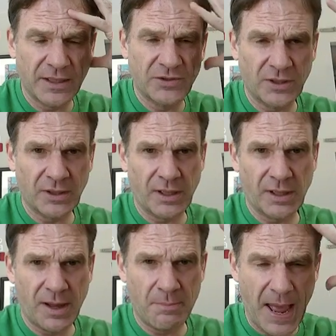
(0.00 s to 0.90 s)
He took
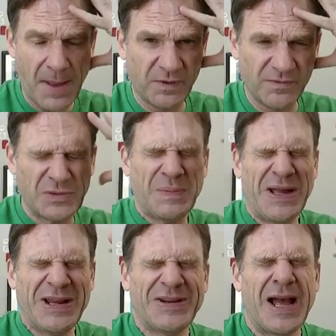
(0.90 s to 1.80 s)
a, a map of his
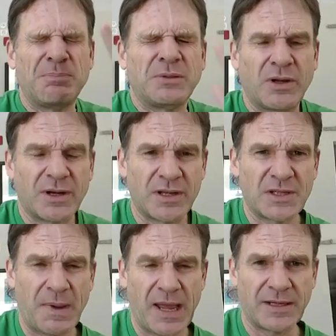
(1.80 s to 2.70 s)
mind, uploaded
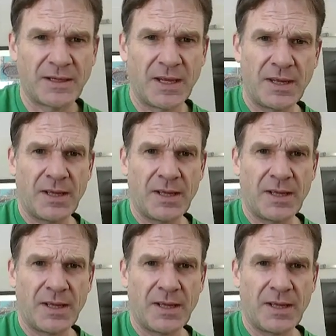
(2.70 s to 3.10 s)
his mind